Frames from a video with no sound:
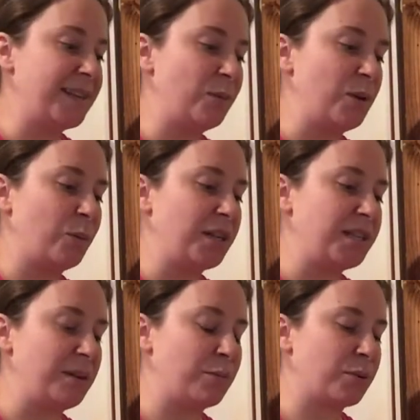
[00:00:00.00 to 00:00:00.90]
that we want
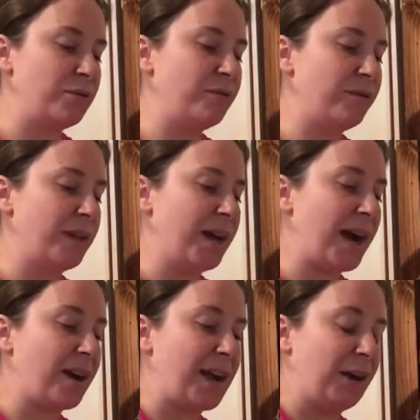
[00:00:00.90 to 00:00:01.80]
to improve
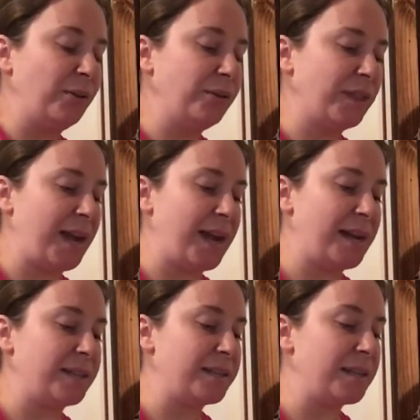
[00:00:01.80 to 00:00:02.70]
our health
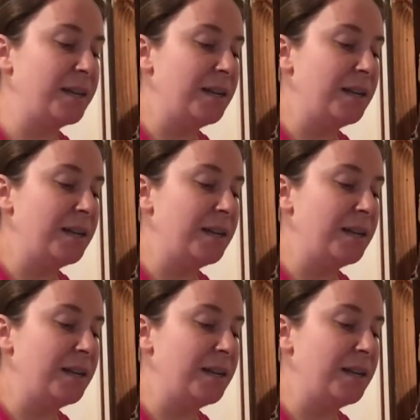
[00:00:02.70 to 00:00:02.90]
and,